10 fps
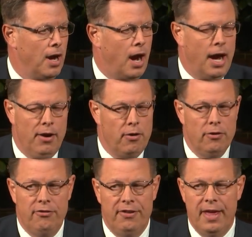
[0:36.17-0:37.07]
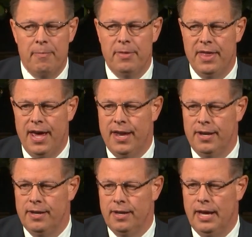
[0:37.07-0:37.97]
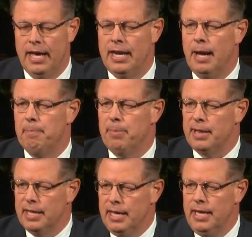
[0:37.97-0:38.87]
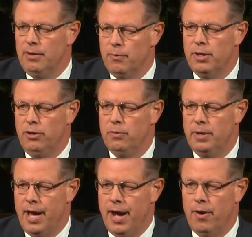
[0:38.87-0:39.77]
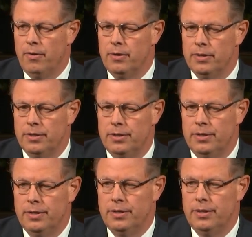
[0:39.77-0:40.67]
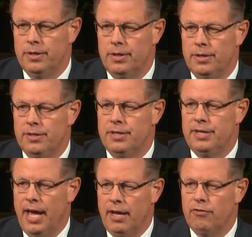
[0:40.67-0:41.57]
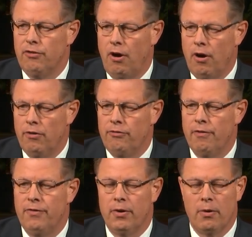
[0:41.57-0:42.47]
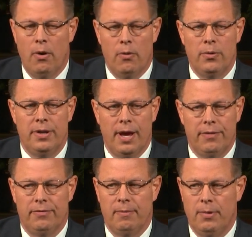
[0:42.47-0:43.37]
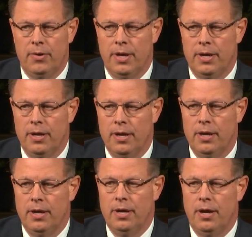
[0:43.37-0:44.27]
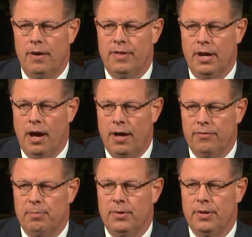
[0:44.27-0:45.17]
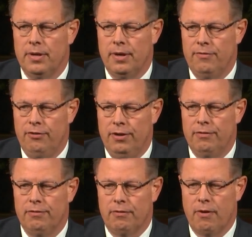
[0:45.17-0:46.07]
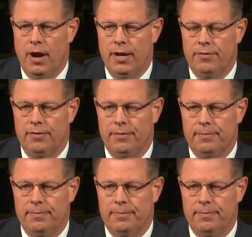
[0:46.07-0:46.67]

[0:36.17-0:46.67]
I urged them then, and I plead with you now, to take charge of your own testimony of the gospel of Jesus Christ."